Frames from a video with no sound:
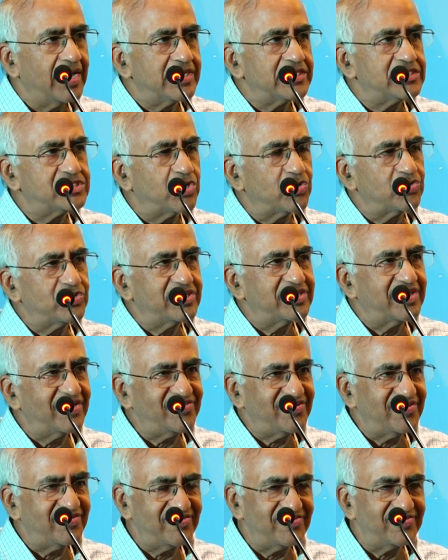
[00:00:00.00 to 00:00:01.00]
So
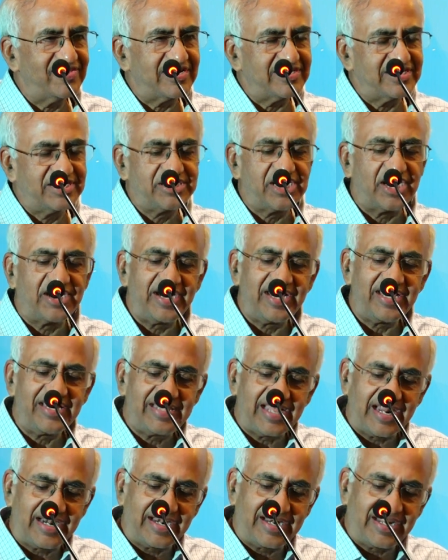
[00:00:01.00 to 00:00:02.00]
this is the journey
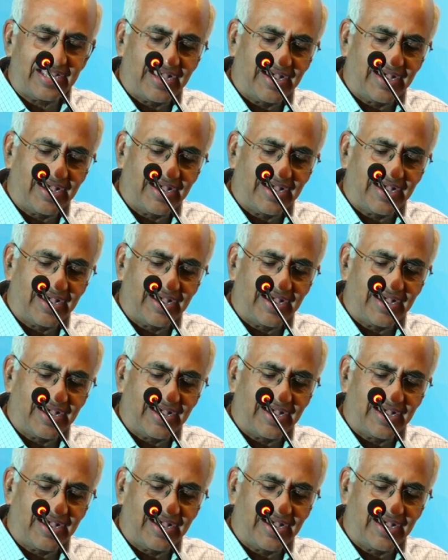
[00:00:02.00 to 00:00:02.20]
that